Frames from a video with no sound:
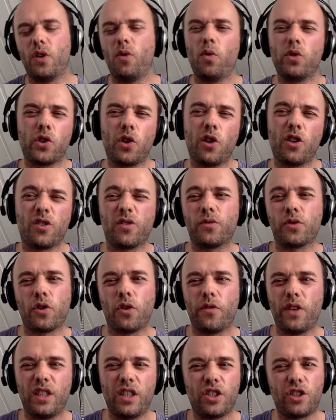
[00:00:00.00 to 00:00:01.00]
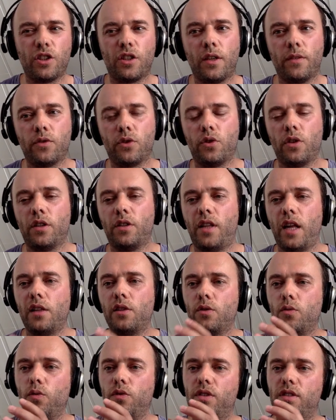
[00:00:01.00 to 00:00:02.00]
There was a lot of sort of initiatives that
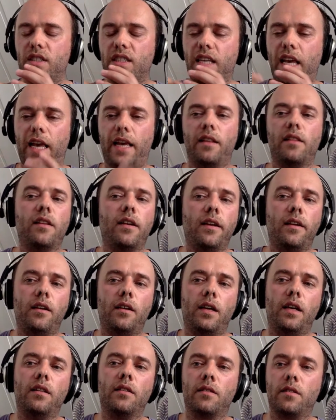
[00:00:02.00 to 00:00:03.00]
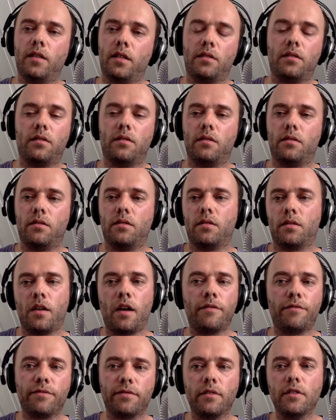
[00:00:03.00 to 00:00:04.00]
dealt with scaling internet
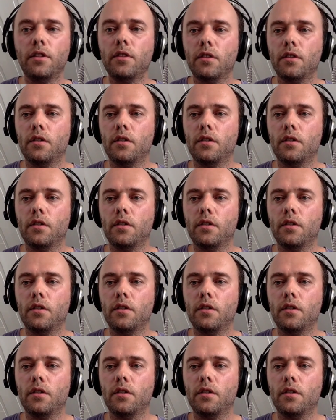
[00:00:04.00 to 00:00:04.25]
stuff